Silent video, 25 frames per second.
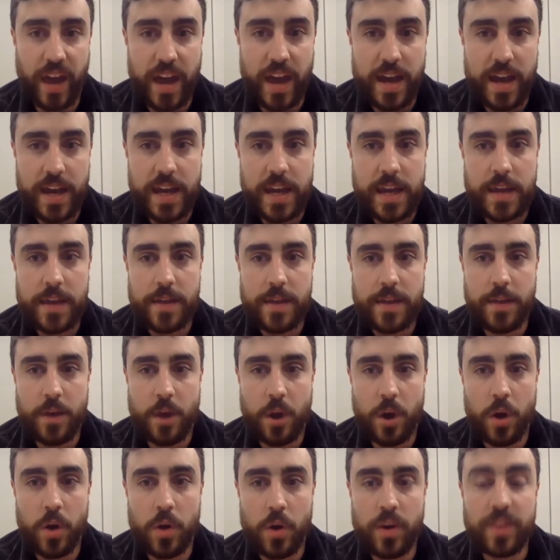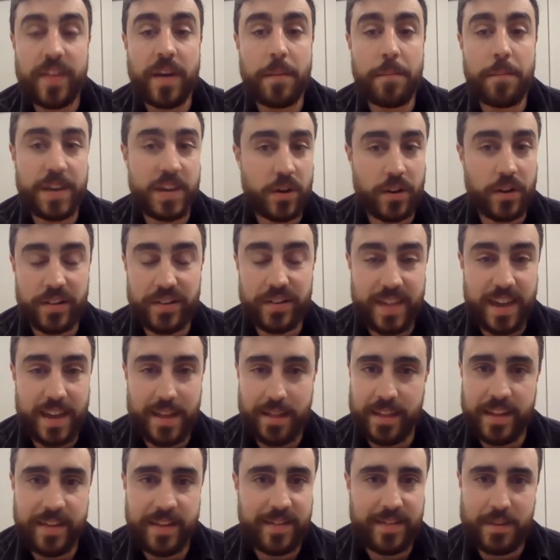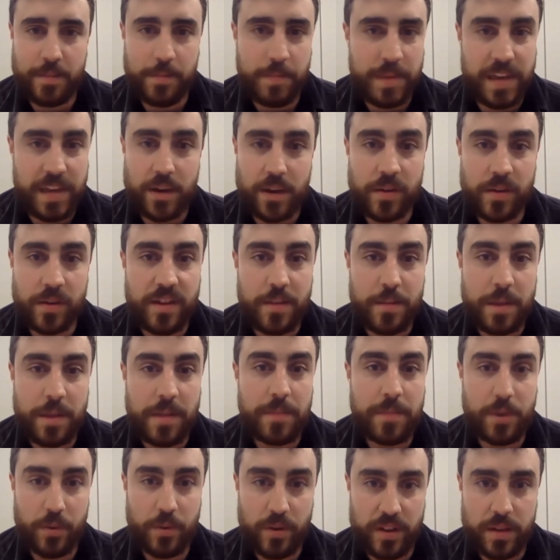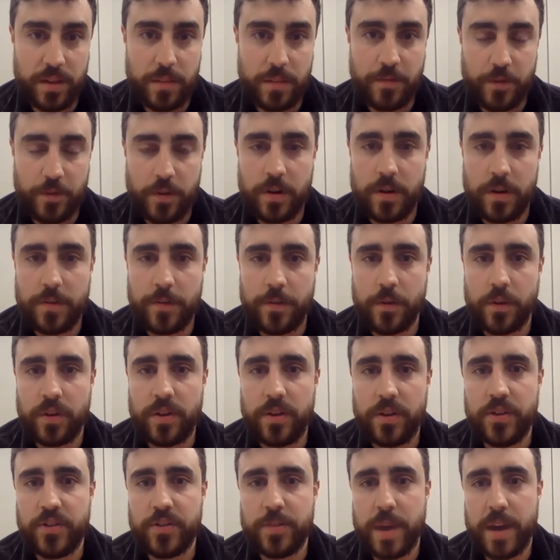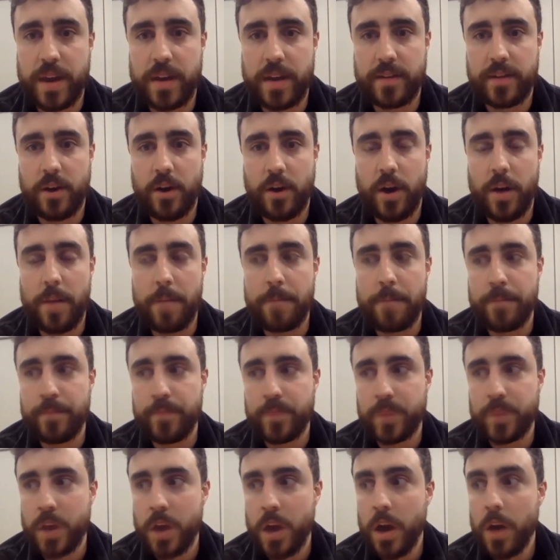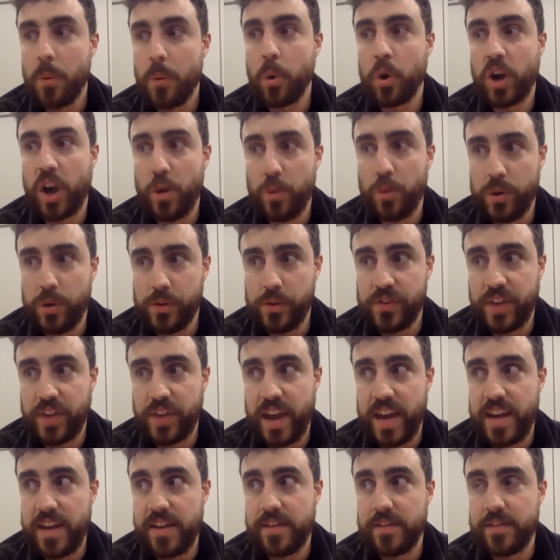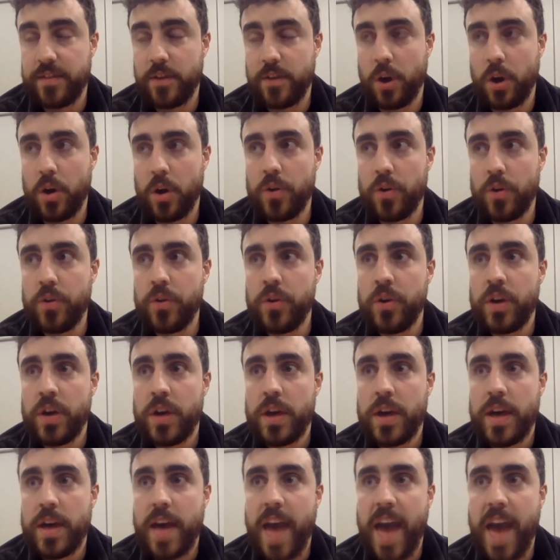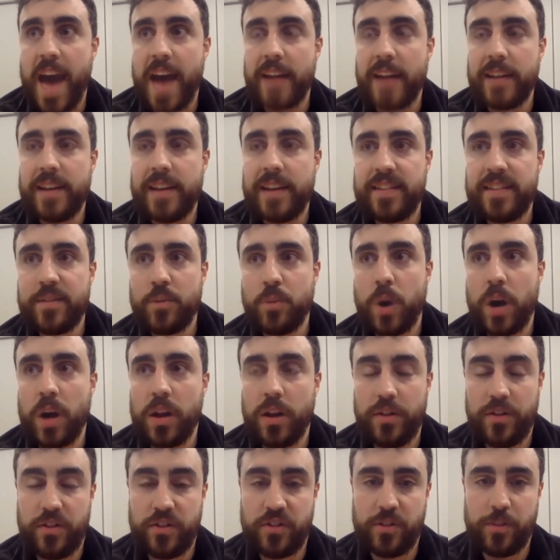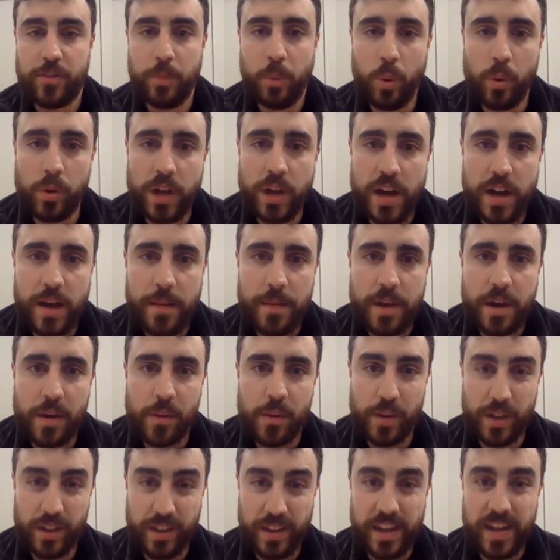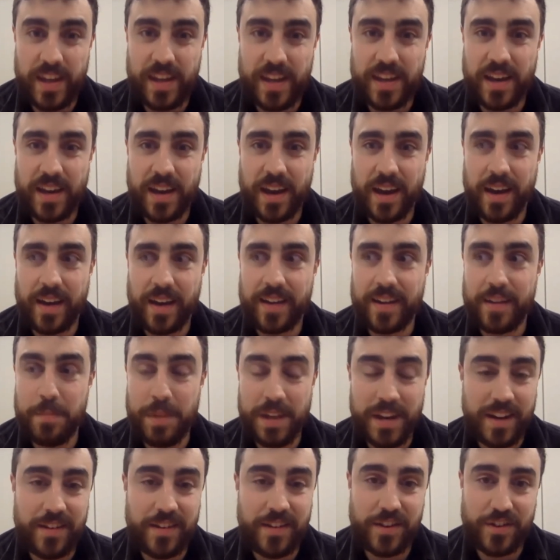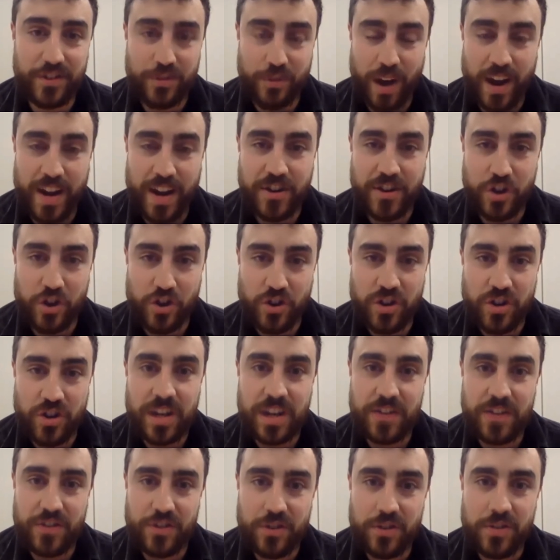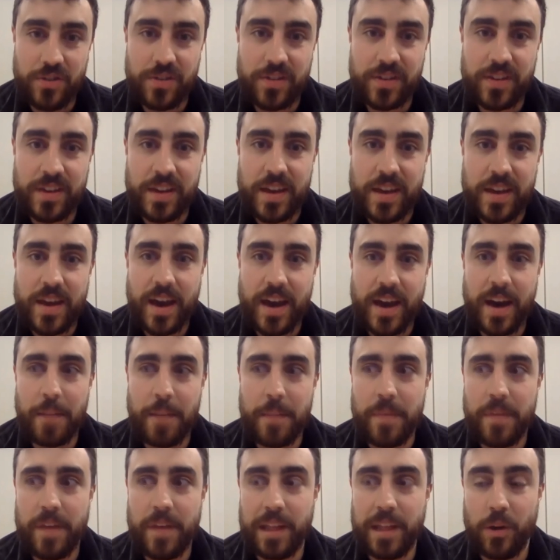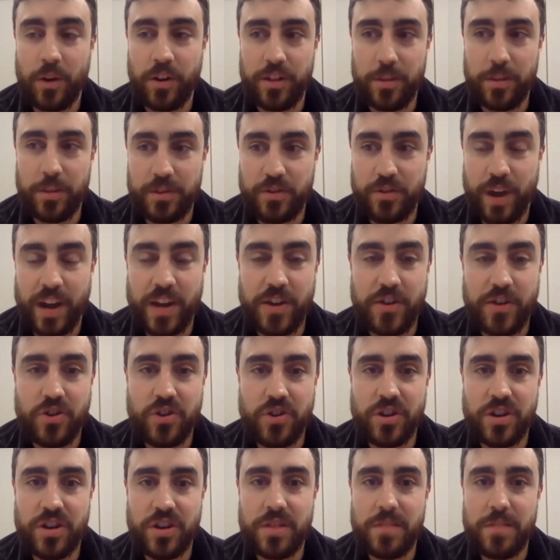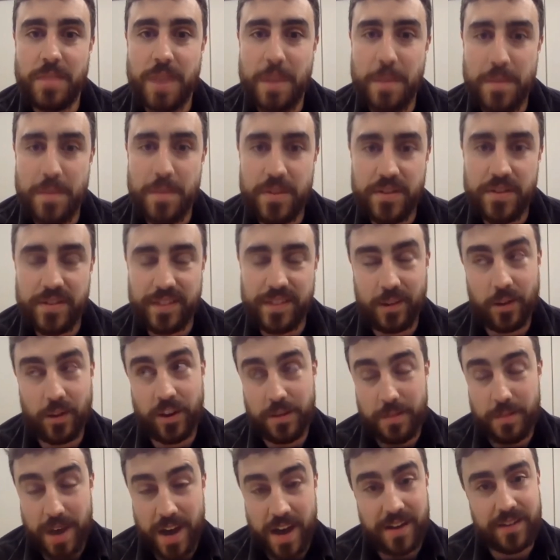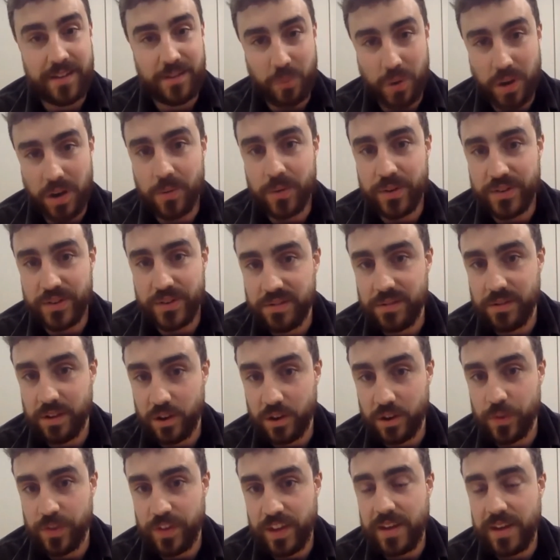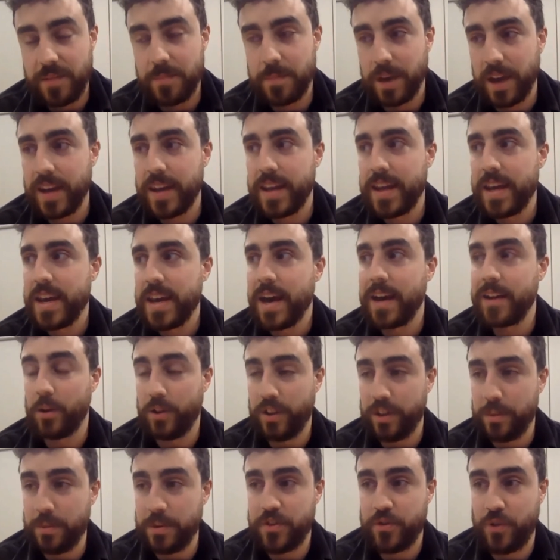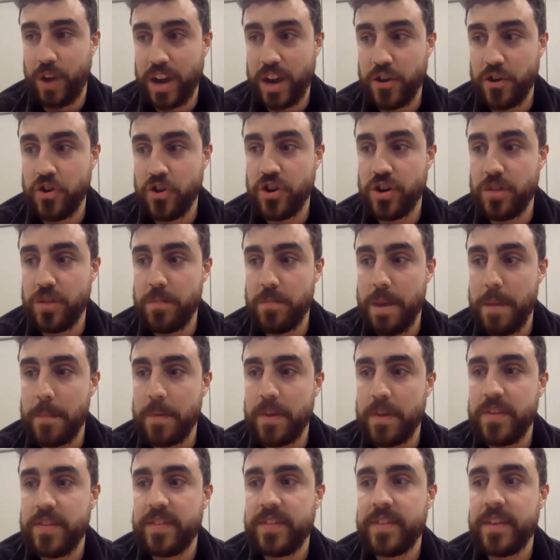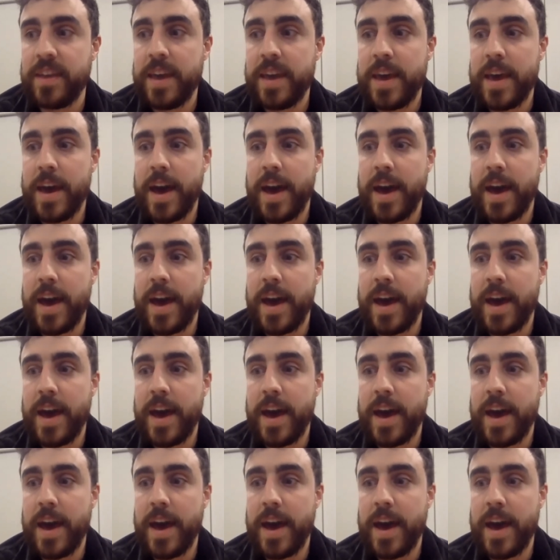What I will say, though, is that because their lists are bigger and they've been building them for a huge amount of time, what I will say is, though, our list, while it's smaller, are really committed to trade union issues. A lot of them are trade union members. A lot of them aren't as well, which is a good thing, but a lot of them are trade union members.